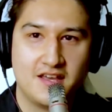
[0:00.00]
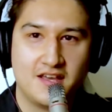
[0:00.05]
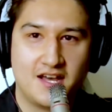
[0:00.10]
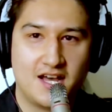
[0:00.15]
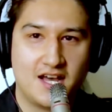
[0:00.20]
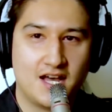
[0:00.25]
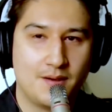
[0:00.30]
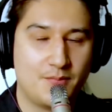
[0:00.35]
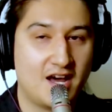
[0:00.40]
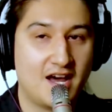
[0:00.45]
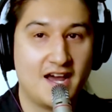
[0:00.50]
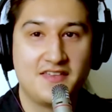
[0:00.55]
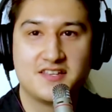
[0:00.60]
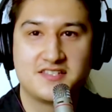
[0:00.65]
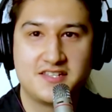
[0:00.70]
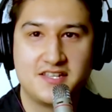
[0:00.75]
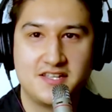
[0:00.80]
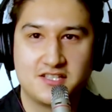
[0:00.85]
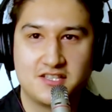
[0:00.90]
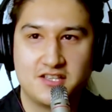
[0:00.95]
a
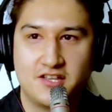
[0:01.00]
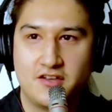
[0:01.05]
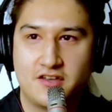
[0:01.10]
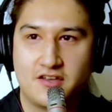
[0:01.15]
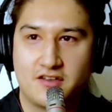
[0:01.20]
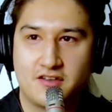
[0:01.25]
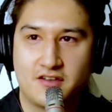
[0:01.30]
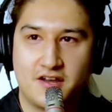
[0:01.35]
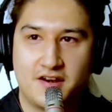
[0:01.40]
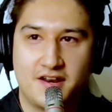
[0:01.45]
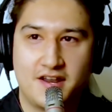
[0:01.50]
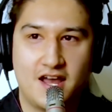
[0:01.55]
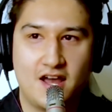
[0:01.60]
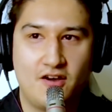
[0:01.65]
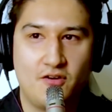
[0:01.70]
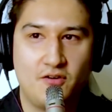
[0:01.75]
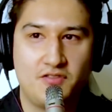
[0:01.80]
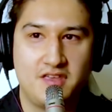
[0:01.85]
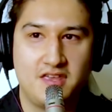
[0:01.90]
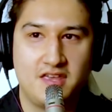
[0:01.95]
behind-the-scenes look on
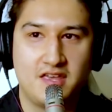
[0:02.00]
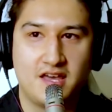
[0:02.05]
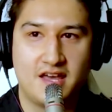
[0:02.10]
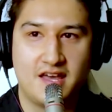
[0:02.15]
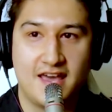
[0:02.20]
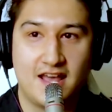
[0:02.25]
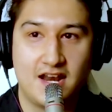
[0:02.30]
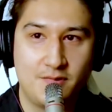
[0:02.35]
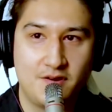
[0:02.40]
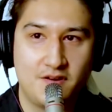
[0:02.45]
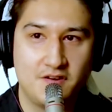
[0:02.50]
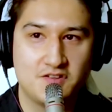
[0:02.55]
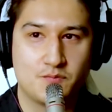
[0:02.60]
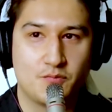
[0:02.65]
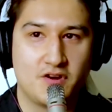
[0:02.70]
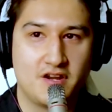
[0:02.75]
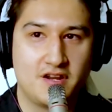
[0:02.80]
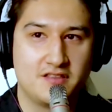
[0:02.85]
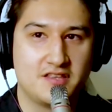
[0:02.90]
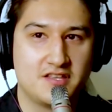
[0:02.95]
how the
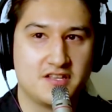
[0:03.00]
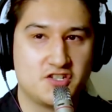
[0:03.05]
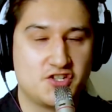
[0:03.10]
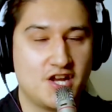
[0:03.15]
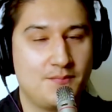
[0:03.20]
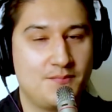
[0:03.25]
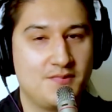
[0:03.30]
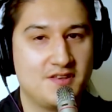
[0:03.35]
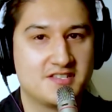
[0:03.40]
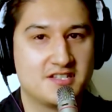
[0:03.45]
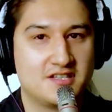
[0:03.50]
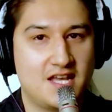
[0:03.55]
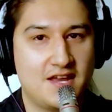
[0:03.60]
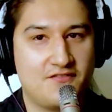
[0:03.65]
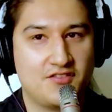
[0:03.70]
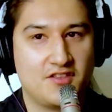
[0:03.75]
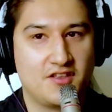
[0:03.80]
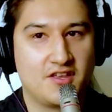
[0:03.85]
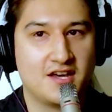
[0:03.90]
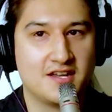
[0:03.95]
animators bring the champions to
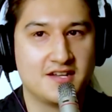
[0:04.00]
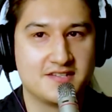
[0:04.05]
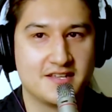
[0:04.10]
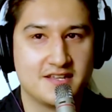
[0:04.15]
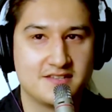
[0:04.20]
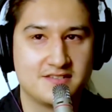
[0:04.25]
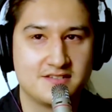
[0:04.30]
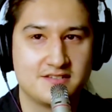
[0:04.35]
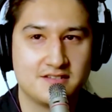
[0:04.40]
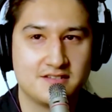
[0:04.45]
life in the contest.